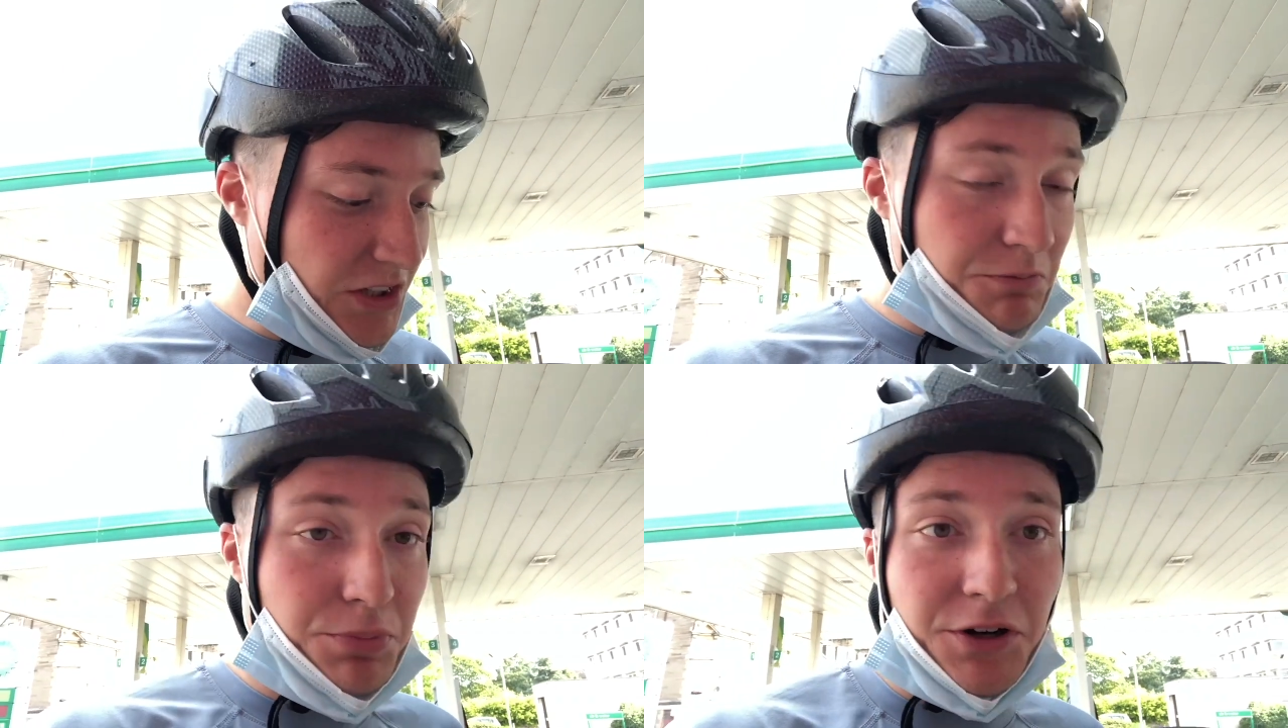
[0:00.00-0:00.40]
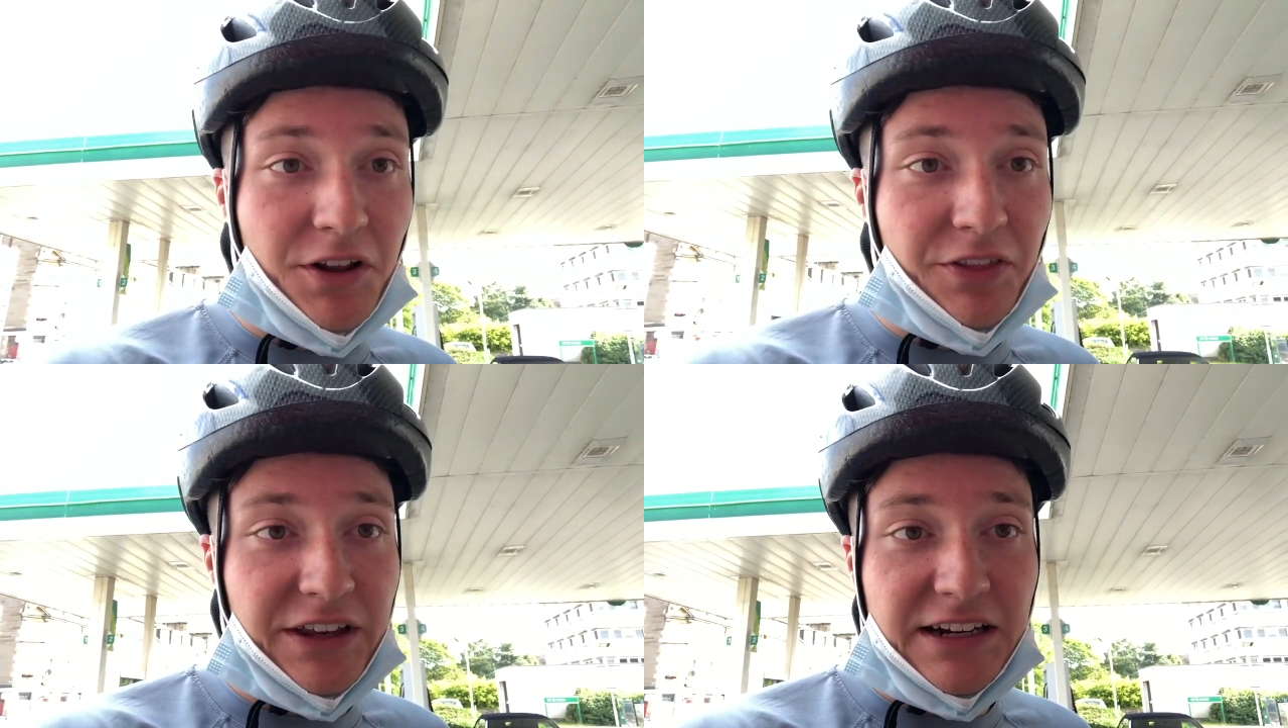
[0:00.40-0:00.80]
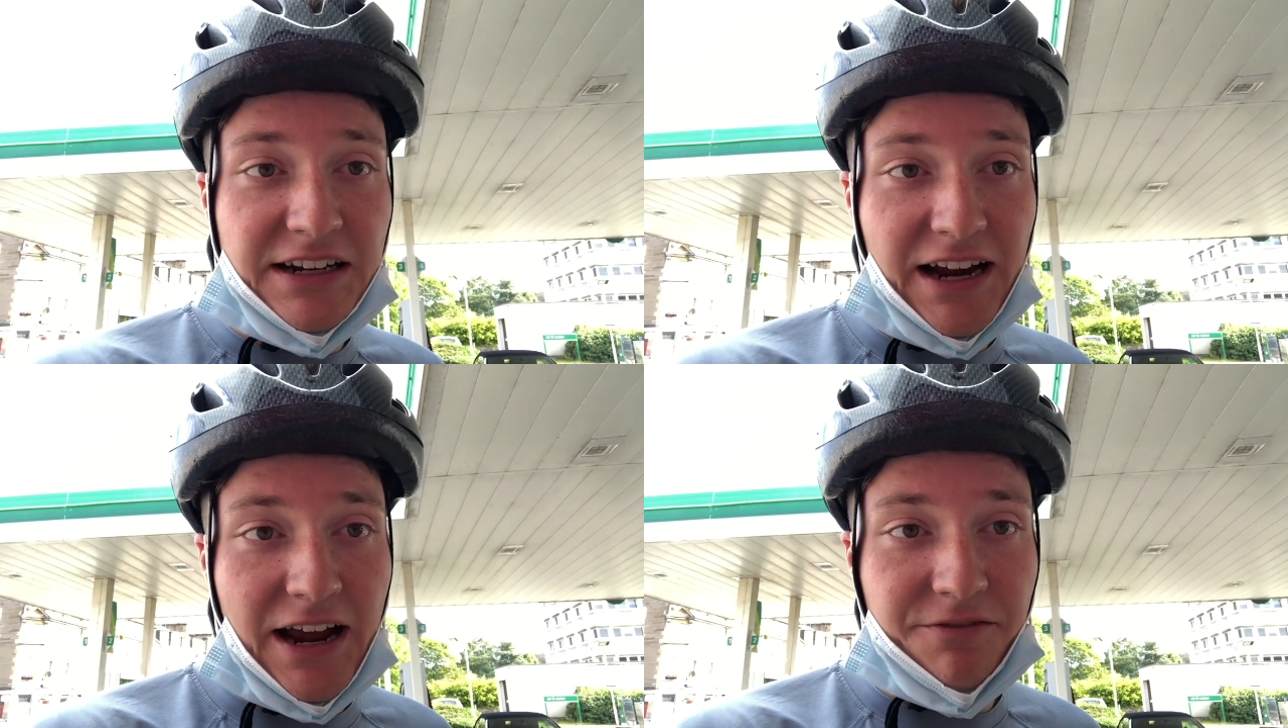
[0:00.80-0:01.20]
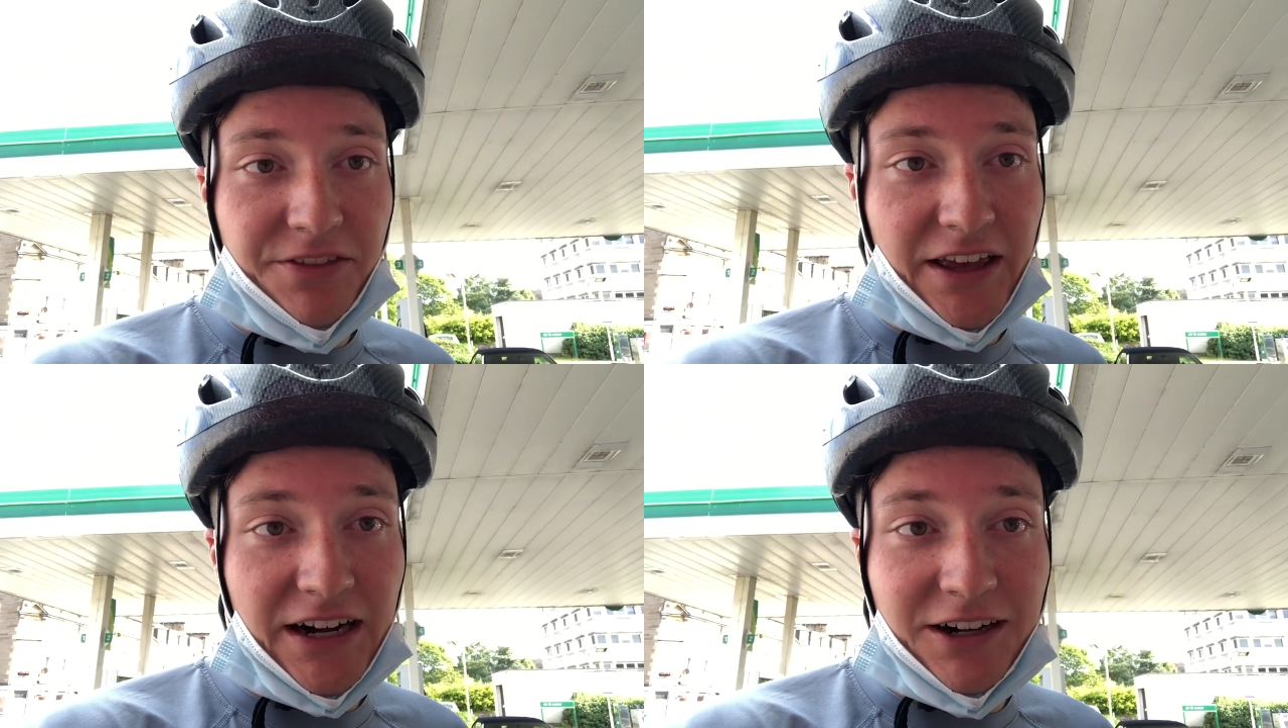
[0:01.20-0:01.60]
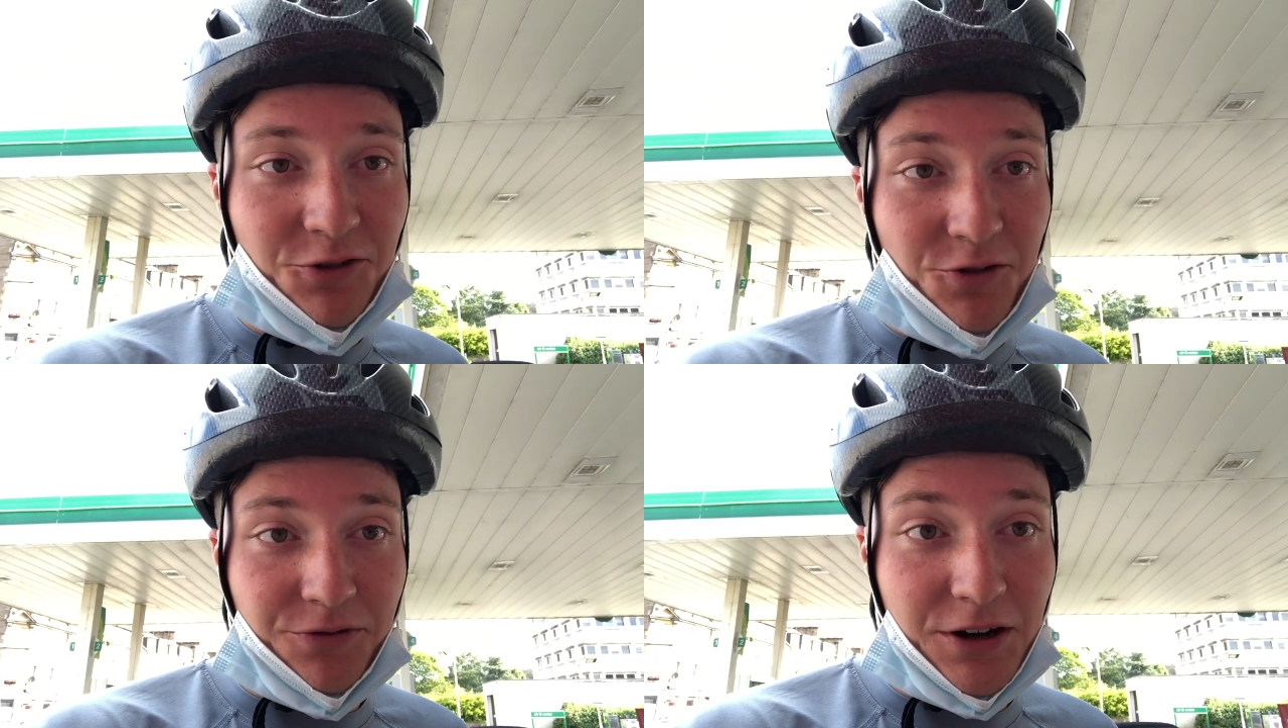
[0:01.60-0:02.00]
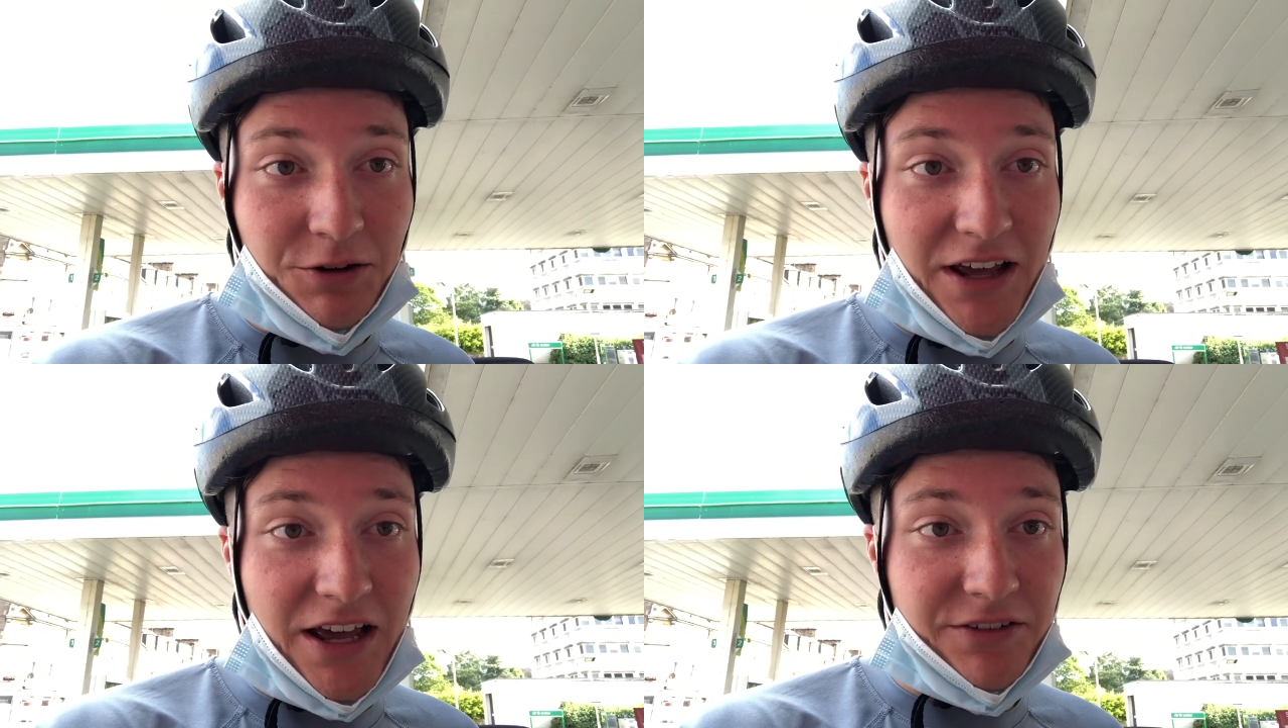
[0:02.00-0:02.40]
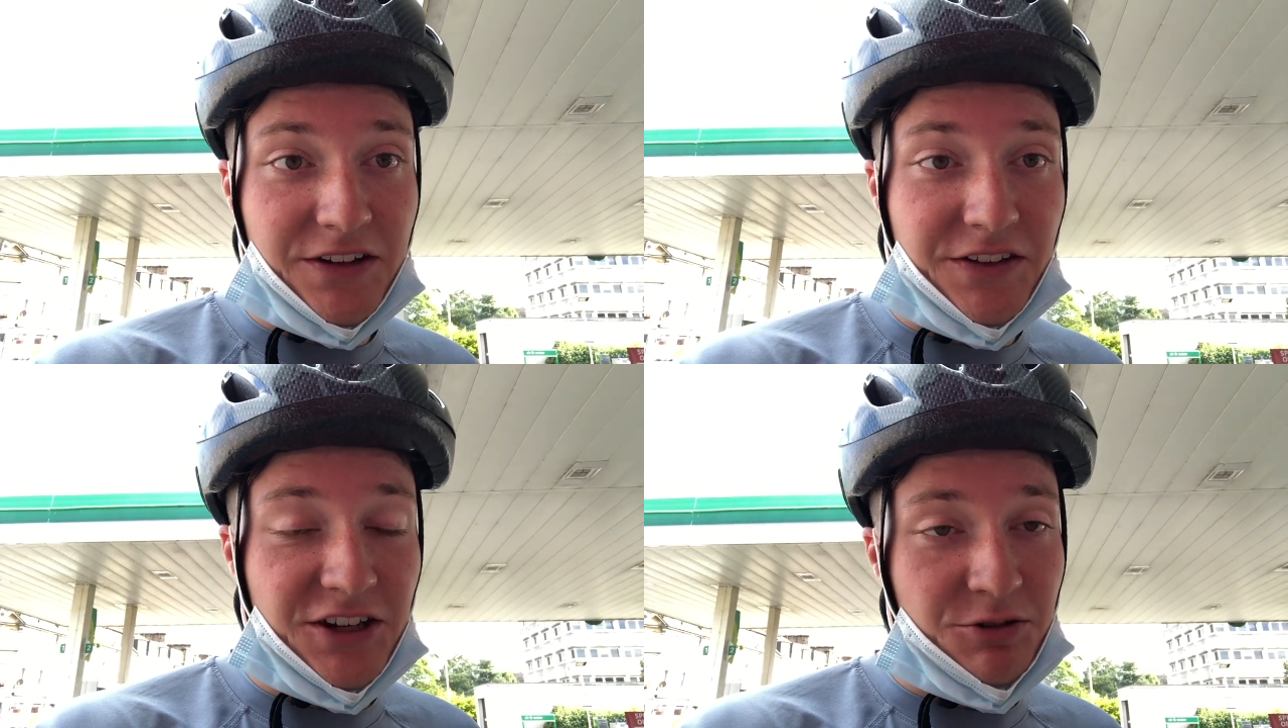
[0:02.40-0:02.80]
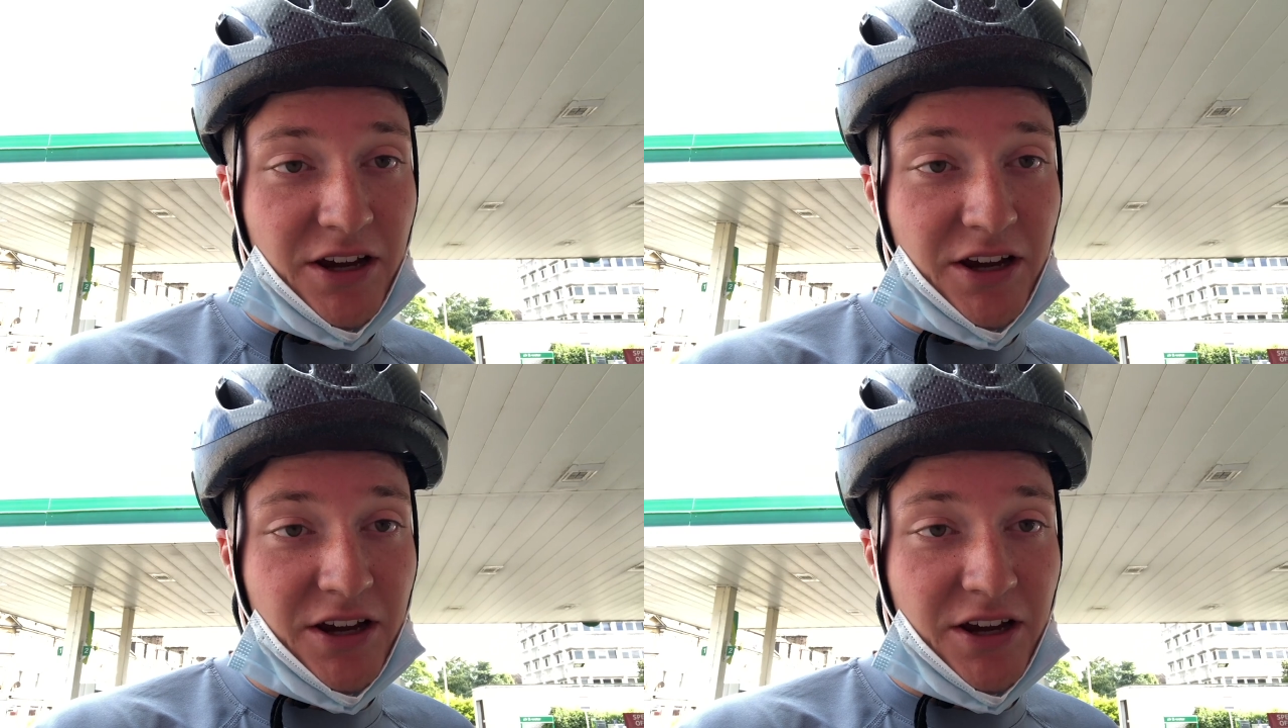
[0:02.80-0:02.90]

but they didn't have that. I don't know if they don't have it in the